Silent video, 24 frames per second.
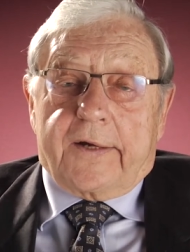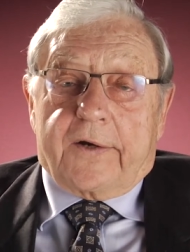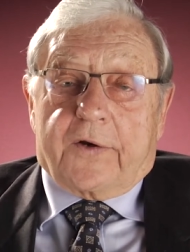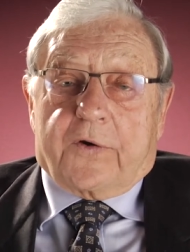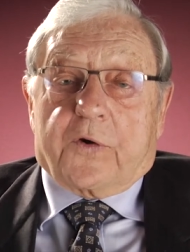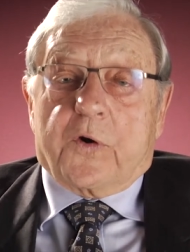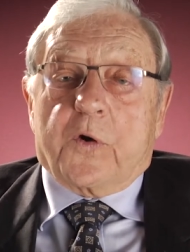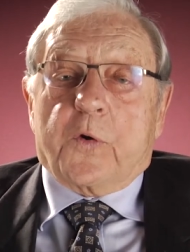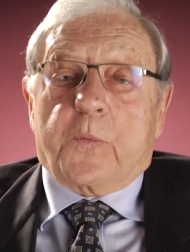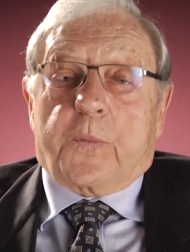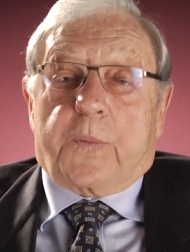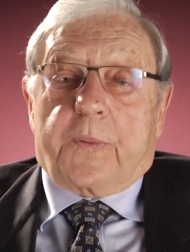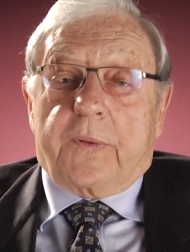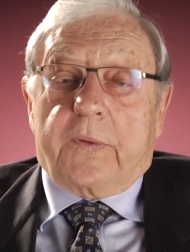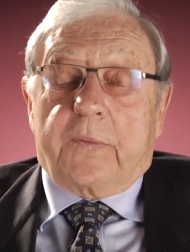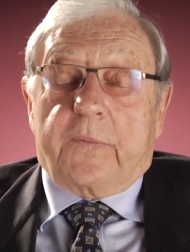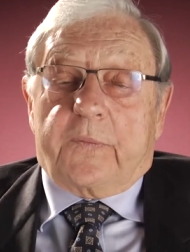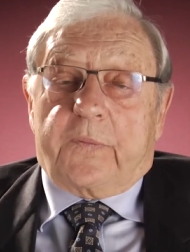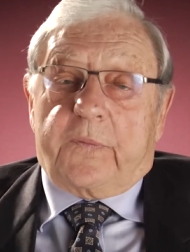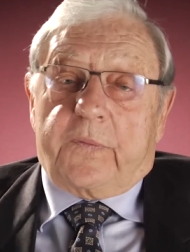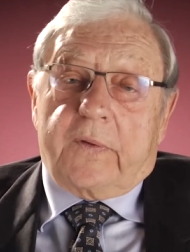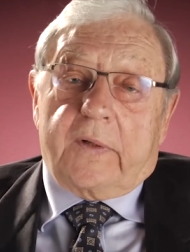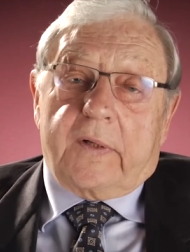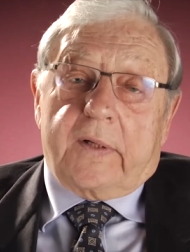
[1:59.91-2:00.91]
group
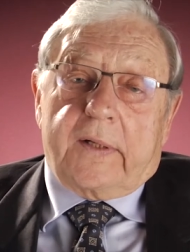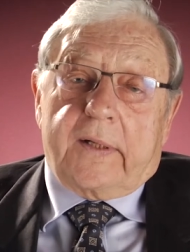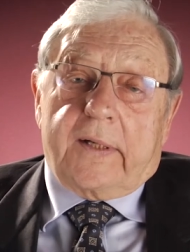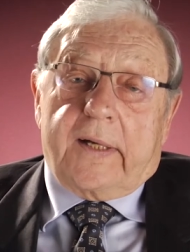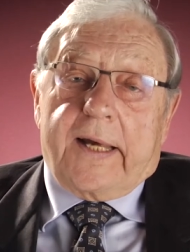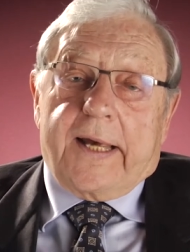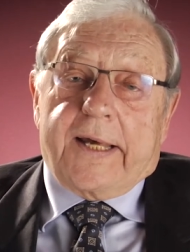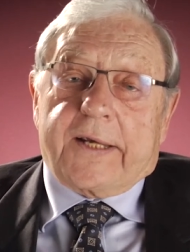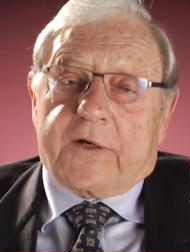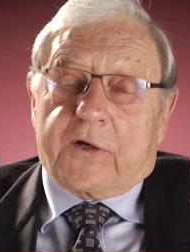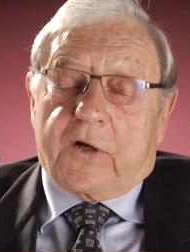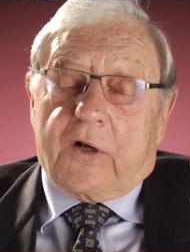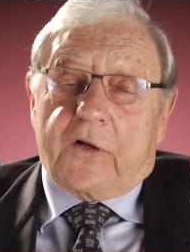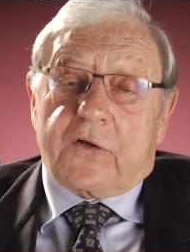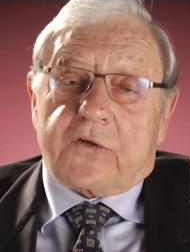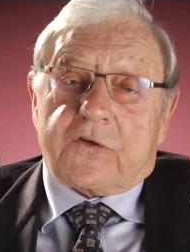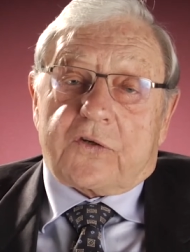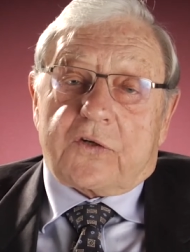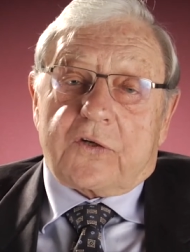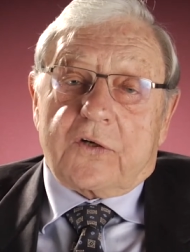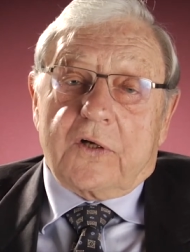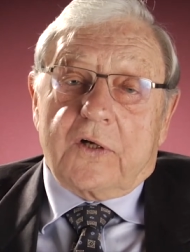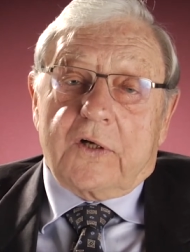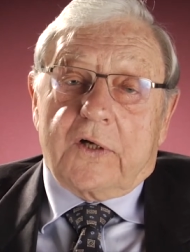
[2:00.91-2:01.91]
of
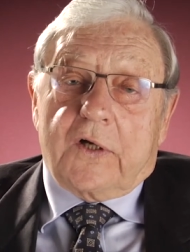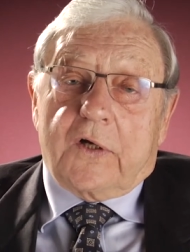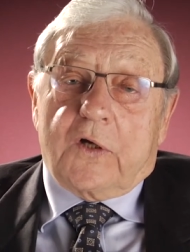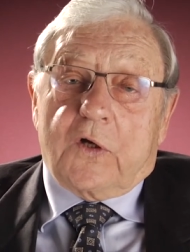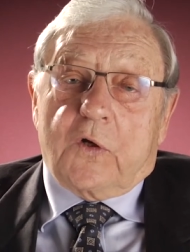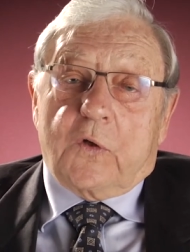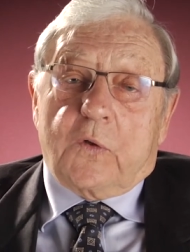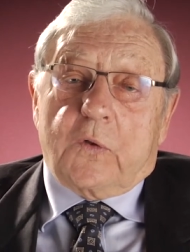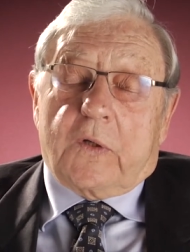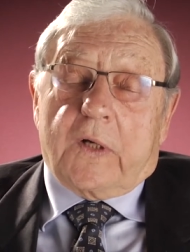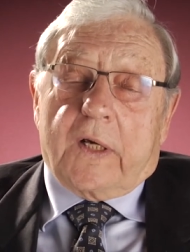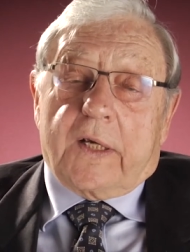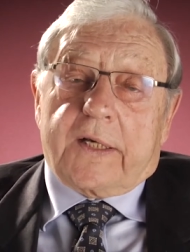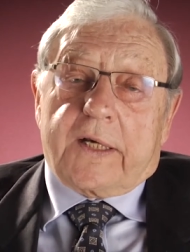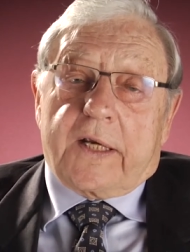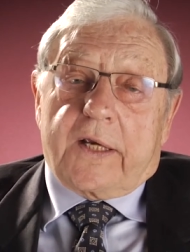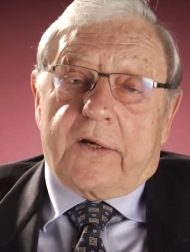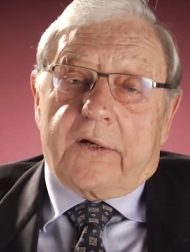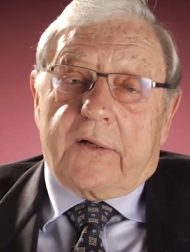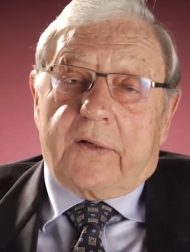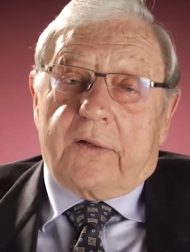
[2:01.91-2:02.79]
adults who don't